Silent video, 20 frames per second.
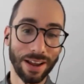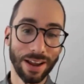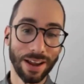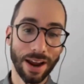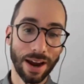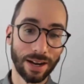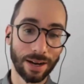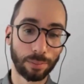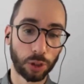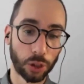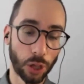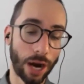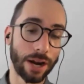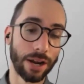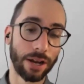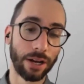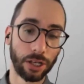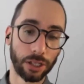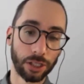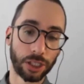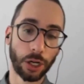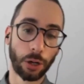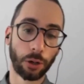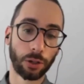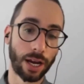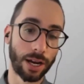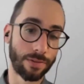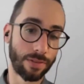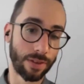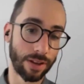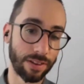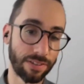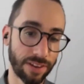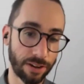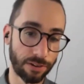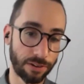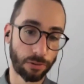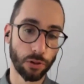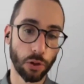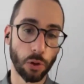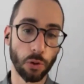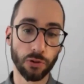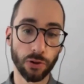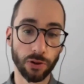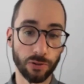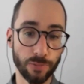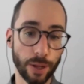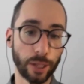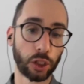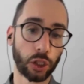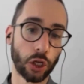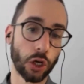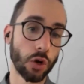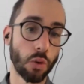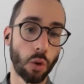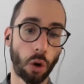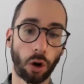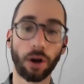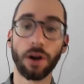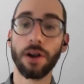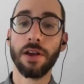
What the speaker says: And I'm trying to share a lot of insights for those, especially who are